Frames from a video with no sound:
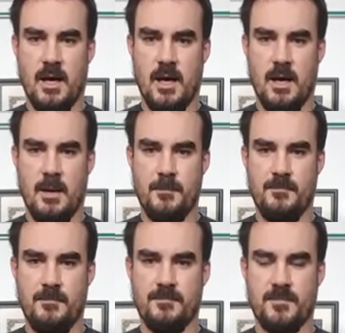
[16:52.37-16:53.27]

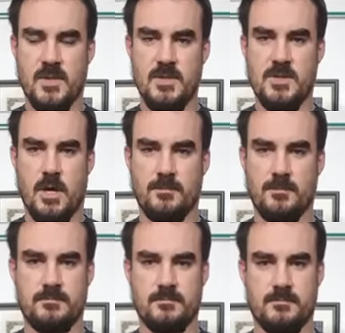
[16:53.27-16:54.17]

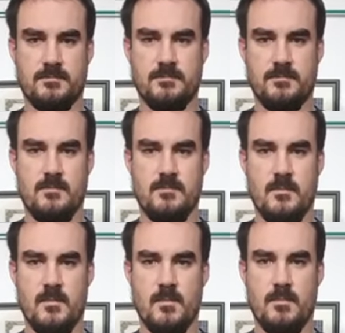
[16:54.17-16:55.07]
So,
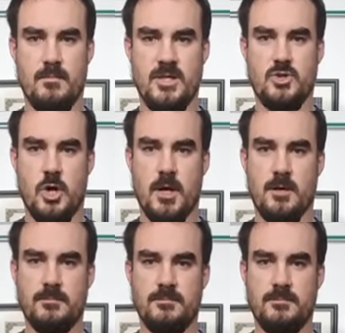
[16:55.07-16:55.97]
be
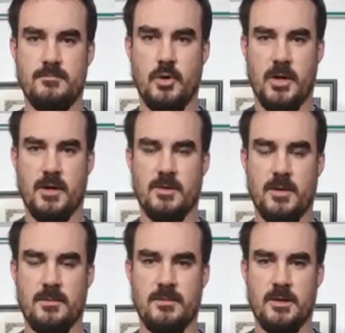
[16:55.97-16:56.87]
strong. Put a
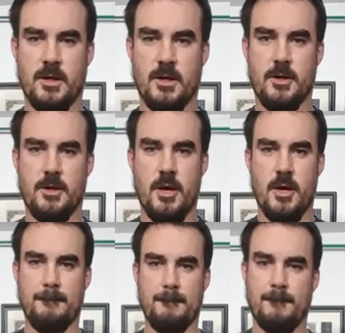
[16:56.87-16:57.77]
kilt on. Talk to you
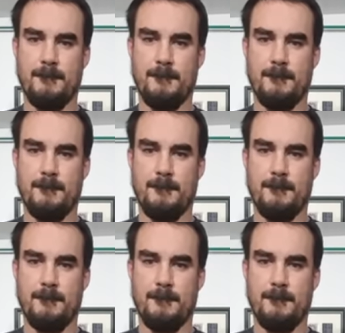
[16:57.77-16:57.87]
tomorrow night.